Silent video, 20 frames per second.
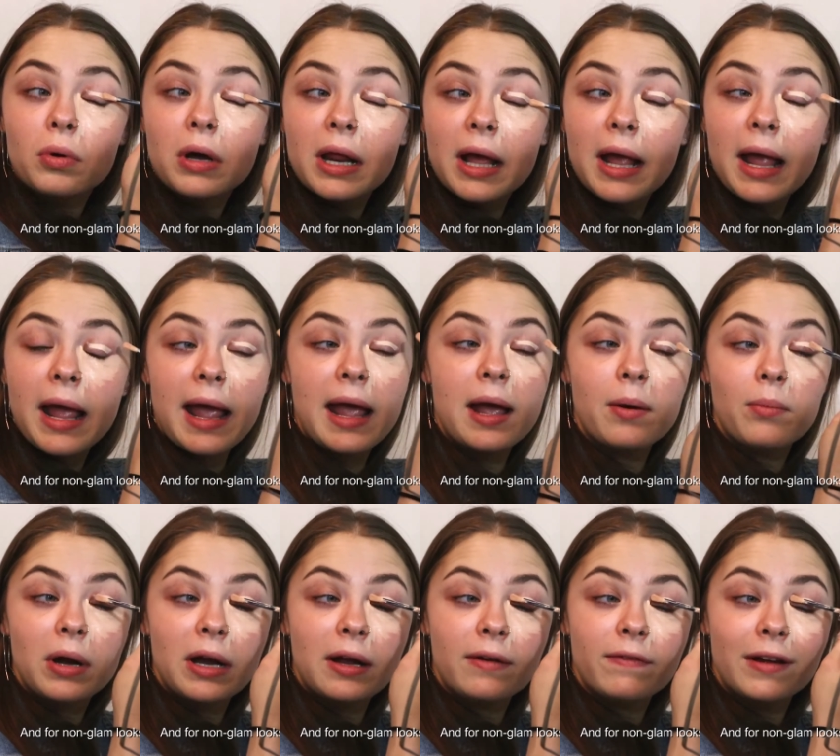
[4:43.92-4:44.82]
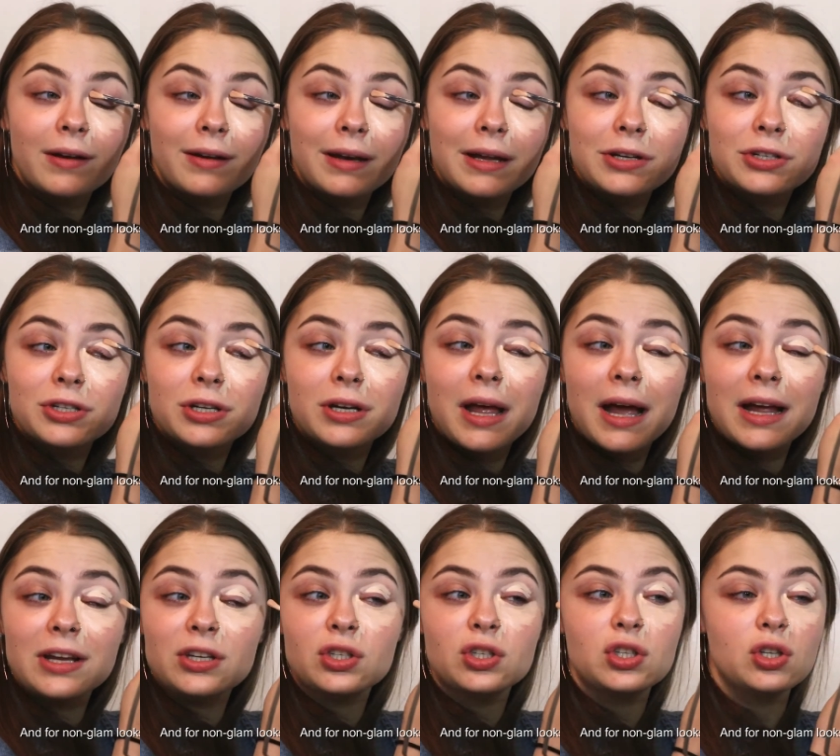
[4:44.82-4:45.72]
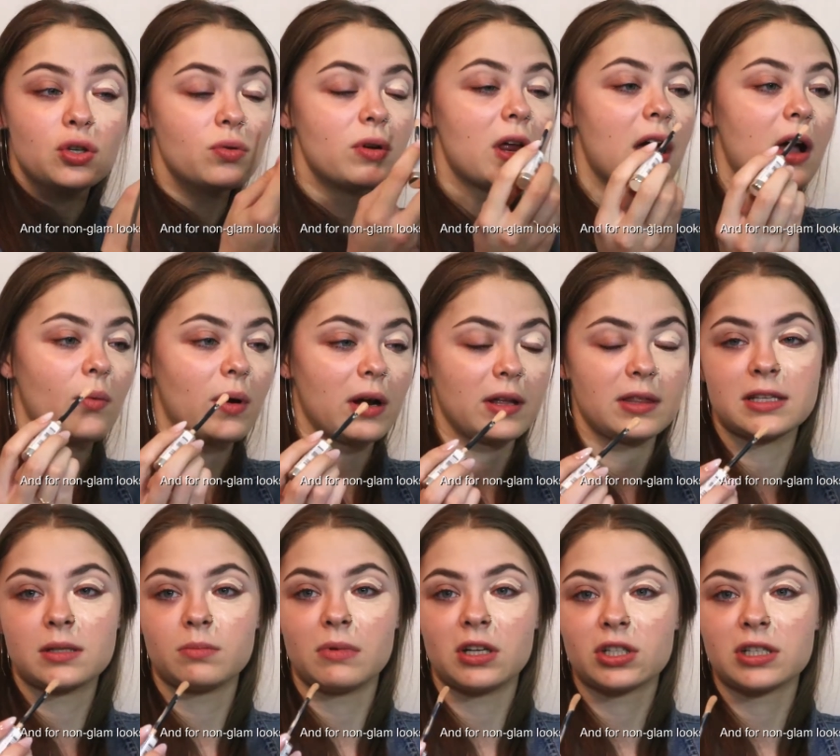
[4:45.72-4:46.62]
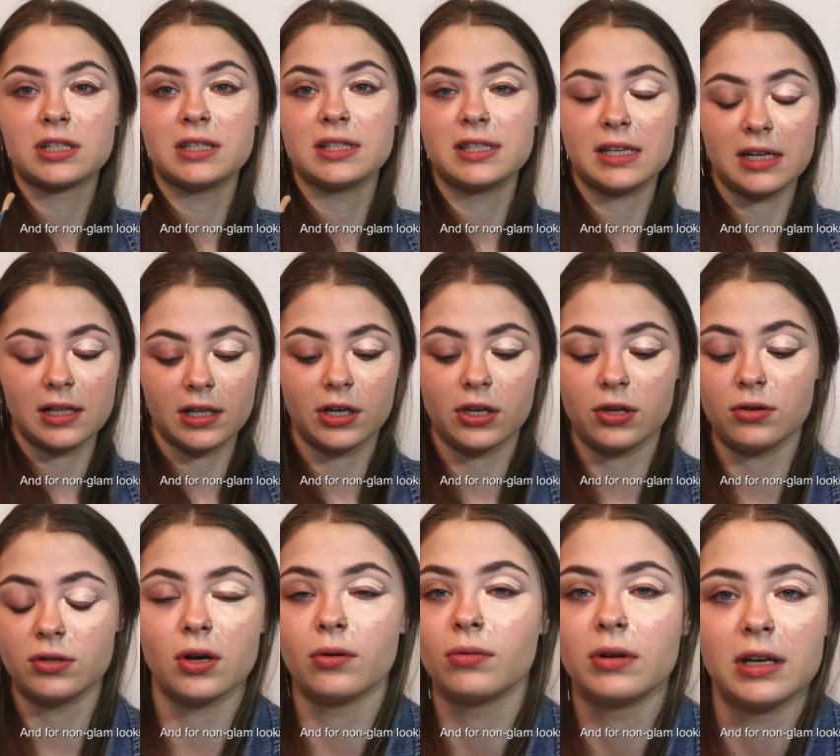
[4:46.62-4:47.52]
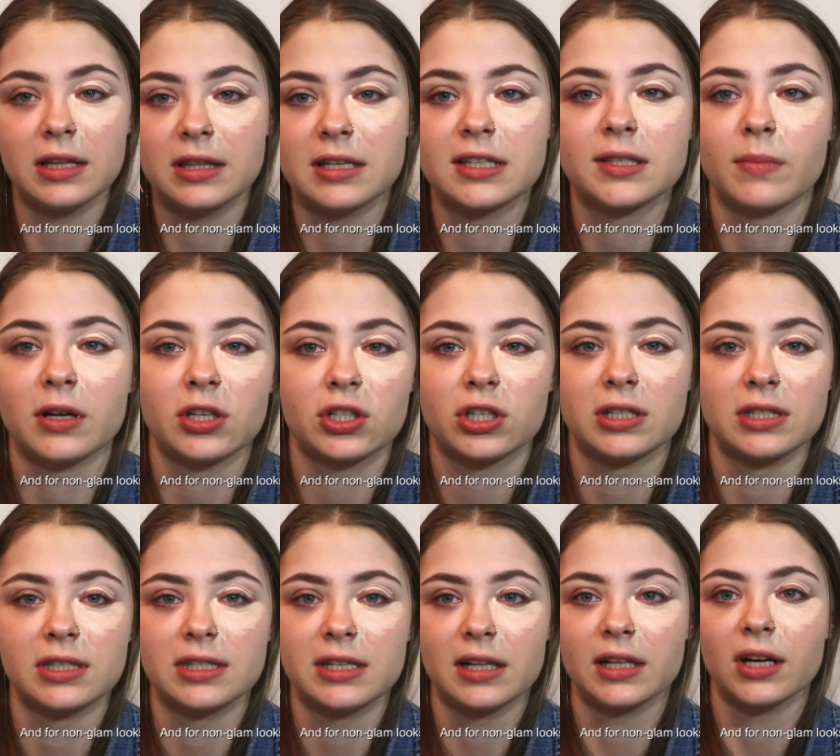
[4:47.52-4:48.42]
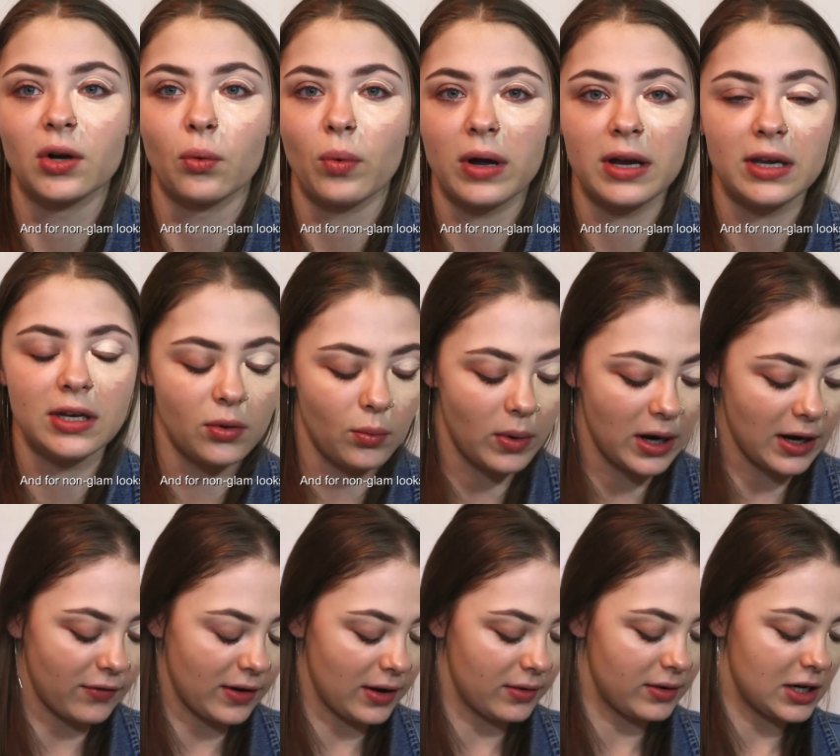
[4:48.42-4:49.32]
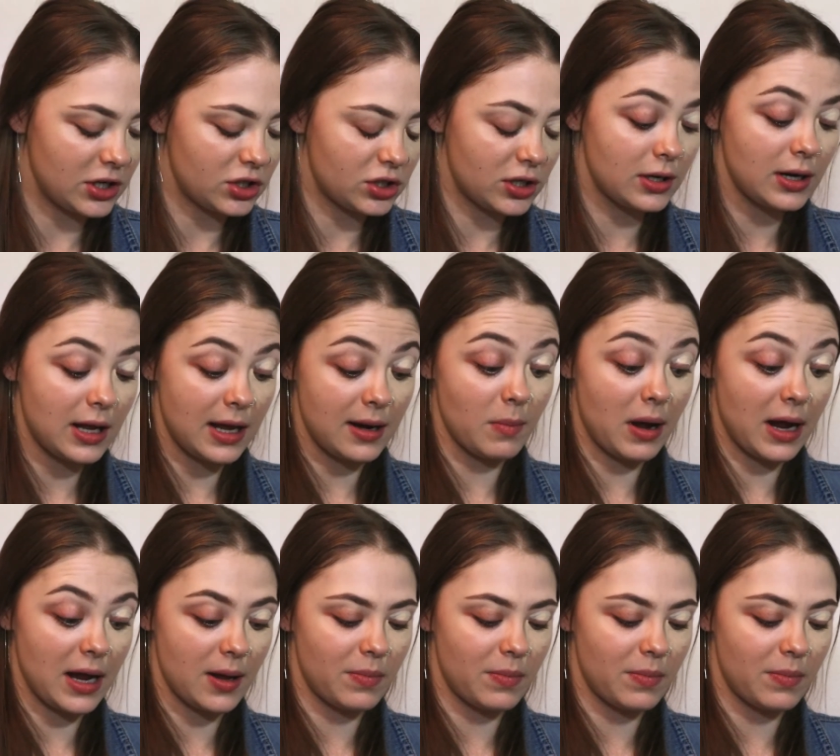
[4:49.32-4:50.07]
When I am wearing foundation, I do not wear this much concealer. You don't need this much concealer when you wear foundation, in my